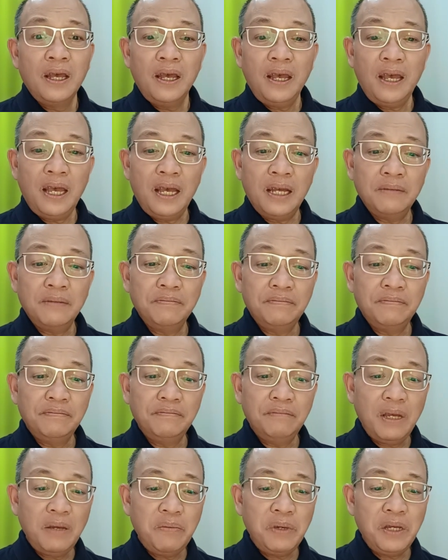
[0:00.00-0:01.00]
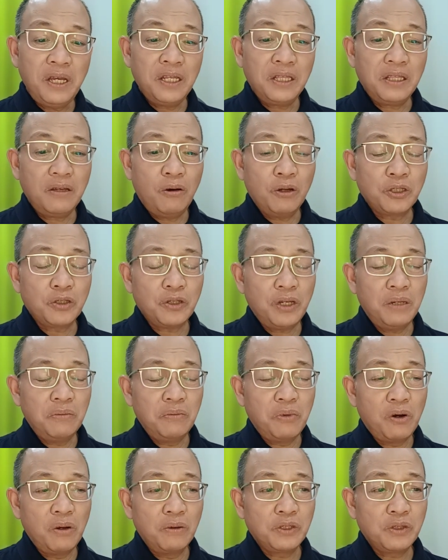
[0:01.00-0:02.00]
and maybe it also
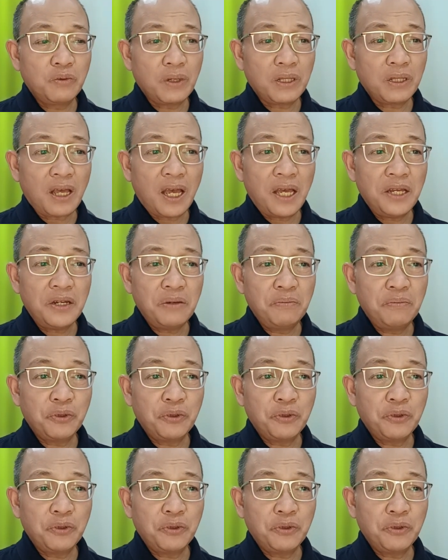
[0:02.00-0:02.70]
involves what kind of